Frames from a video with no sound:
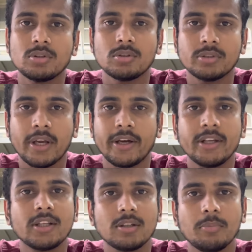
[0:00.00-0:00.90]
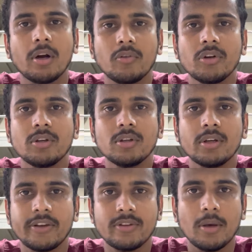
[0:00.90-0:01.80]
the EDIC Part 1
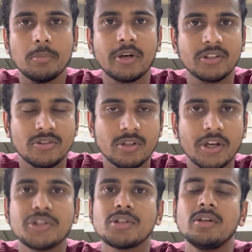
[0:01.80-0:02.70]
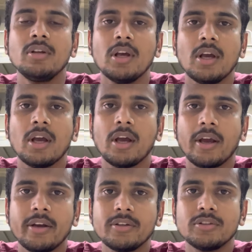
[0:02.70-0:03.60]
exam registration
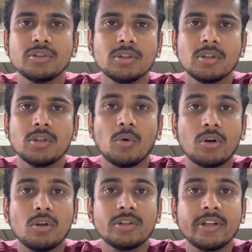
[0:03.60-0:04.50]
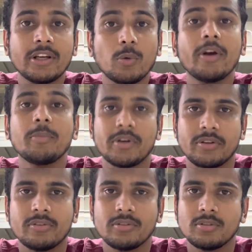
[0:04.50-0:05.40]
and what all the
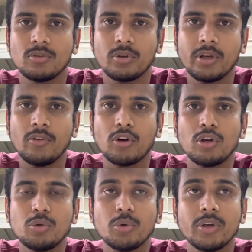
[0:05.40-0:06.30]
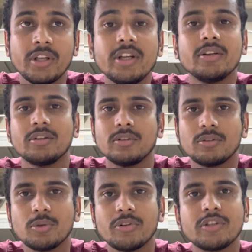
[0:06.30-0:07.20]
requirements, okay, what all you need
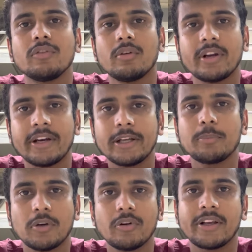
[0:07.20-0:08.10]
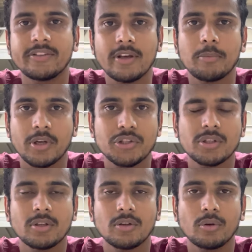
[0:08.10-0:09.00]
to sit for an EDIC Part 1
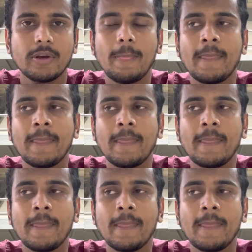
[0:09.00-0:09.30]
examination, okay.